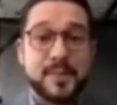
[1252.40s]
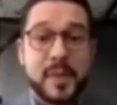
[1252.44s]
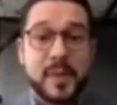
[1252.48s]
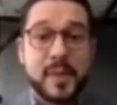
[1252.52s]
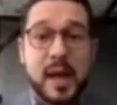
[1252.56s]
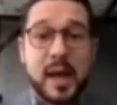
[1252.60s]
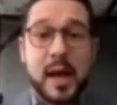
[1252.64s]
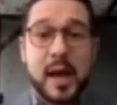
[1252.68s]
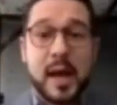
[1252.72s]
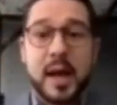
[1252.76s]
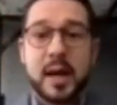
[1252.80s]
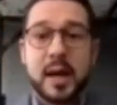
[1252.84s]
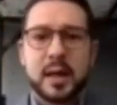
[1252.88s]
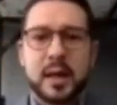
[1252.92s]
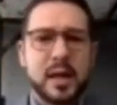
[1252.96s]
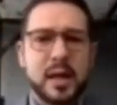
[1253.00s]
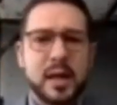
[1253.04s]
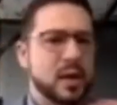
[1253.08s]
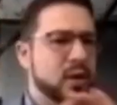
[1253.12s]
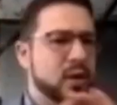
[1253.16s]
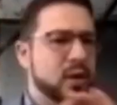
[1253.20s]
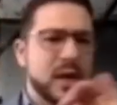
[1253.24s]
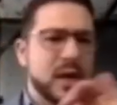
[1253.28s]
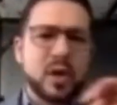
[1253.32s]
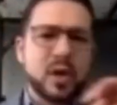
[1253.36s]
And
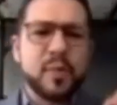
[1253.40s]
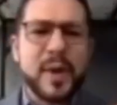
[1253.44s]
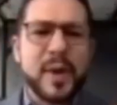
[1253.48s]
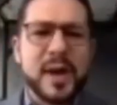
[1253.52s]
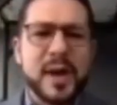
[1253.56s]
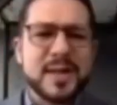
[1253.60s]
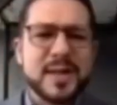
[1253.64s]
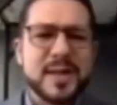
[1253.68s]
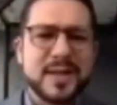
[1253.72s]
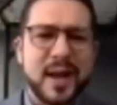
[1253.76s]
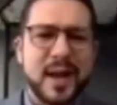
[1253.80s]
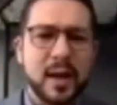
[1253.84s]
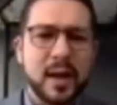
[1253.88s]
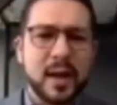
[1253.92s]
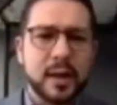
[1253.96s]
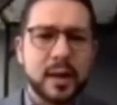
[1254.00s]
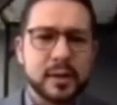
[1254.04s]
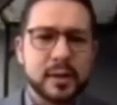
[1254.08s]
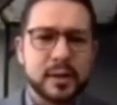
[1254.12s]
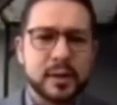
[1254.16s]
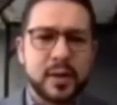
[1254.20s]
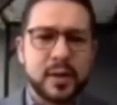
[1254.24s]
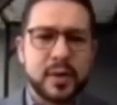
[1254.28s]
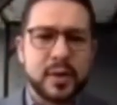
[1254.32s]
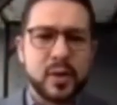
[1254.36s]
he remained
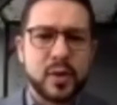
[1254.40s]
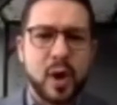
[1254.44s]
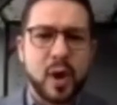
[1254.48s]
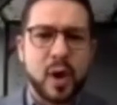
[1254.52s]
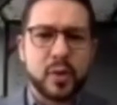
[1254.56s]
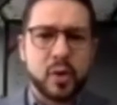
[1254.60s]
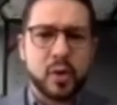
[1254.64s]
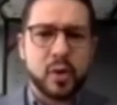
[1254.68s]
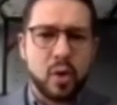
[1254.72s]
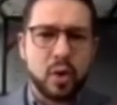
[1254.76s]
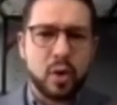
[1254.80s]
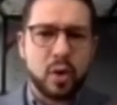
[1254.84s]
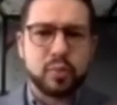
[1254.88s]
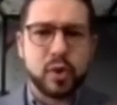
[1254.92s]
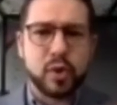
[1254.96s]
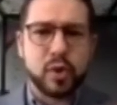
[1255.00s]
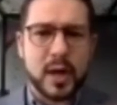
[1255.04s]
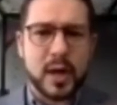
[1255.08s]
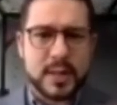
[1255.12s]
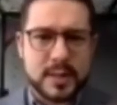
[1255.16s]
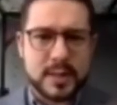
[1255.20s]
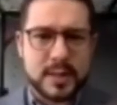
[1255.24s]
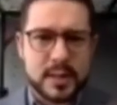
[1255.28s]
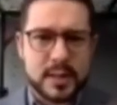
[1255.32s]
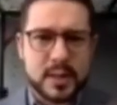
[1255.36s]
silent throughout the whole
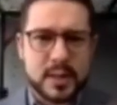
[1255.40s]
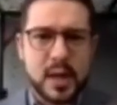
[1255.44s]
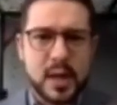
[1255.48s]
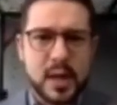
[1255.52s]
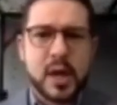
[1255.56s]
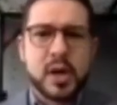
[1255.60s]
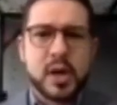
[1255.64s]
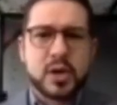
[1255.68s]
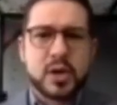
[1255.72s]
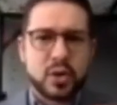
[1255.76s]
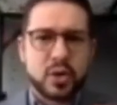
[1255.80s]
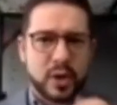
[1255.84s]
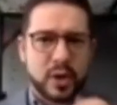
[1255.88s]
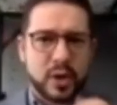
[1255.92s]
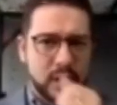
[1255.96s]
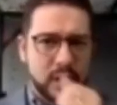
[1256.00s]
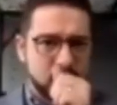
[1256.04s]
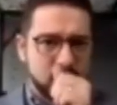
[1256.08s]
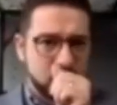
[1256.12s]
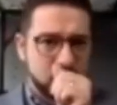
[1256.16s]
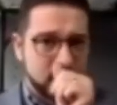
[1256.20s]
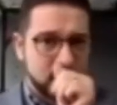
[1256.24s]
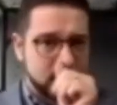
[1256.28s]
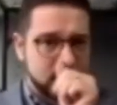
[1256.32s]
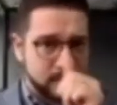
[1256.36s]
process. So he
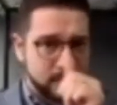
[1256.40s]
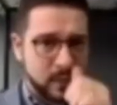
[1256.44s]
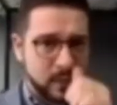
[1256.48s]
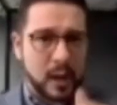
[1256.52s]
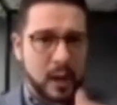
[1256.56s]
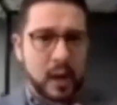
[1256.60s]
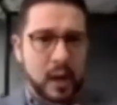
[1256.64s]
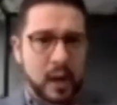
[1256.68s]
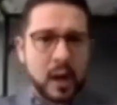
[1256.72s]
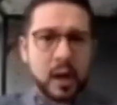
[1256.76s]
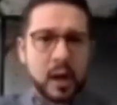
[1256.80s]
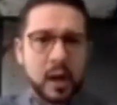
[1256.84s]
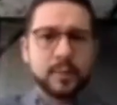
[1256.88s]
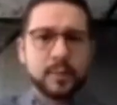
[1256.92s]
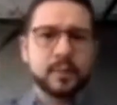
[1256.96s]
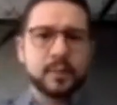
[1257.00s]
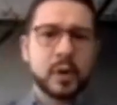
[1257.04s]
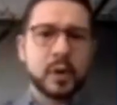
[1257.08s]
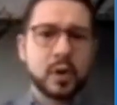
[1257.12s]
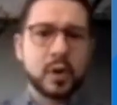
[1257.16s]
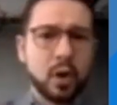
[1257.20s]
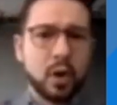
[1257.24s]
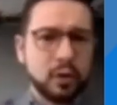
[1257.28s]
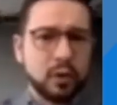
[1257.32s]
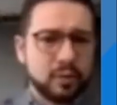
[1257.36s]
took
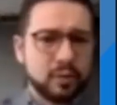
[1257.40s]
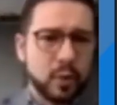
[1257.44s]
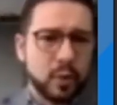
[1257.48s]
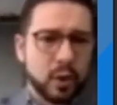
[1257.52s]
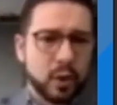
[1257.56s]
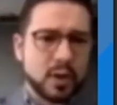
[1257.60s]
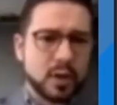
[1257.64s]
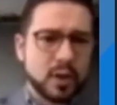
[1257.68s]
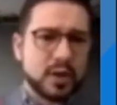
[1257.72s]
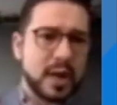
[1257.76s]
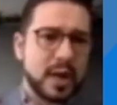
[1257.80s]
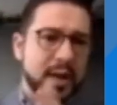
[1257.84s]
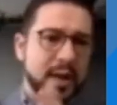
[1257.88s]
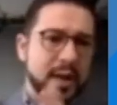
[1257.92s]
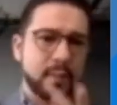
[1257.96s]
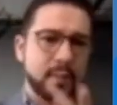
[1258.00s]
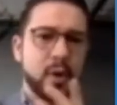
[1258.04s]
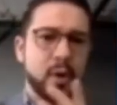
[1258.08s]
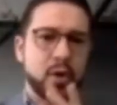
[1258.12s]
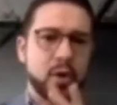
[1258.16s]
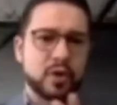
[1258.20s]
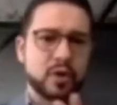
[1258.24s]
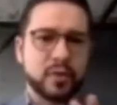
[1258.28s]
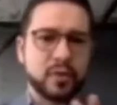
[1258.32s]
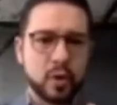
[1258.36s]
golf balls, like a
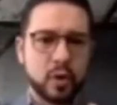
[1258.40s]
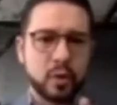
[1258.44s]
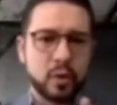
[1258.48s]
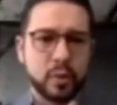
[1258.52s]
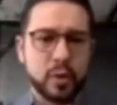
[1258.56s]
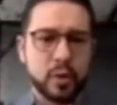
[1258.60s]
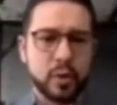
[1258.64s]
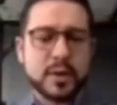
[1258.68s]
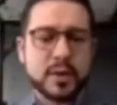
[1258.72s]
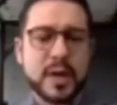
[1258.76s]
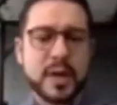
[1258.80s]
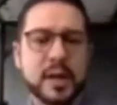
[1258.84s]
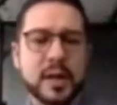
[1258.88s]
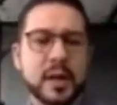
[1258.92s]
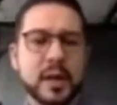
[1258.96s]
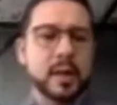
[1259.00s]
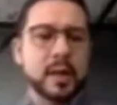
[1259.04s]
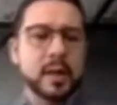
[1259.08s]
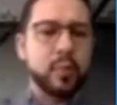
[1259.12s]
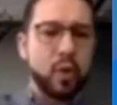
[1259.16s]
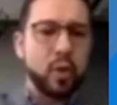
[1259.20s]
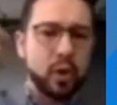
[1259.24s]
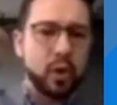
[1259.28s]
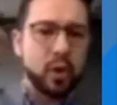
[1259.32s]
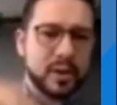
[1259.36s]
box of golf balls, and he
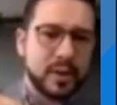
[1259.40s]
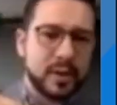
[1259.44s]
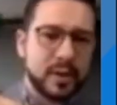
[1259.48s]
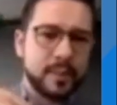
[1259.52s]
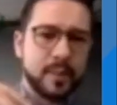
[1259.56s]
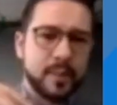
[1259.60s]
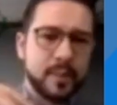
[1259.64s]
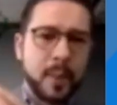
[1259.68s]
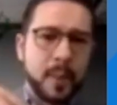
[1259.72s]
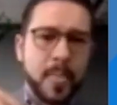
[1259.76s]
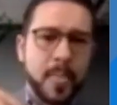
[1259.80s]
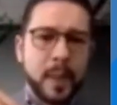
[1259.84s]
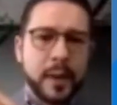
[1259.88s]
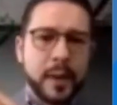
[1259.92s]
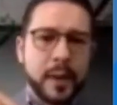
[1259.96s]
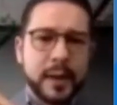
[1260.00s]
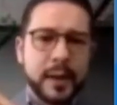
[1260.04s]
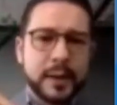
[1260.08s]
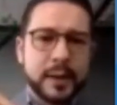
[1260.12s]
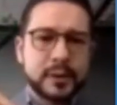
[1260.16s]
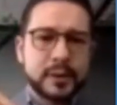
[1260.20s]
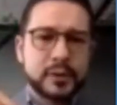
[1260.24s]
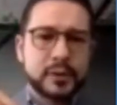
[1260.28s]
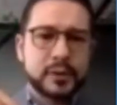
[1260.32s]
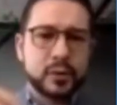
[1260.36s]
poured them
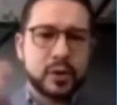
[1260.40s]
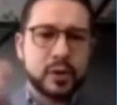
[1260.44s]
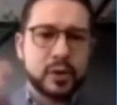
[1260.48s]
into the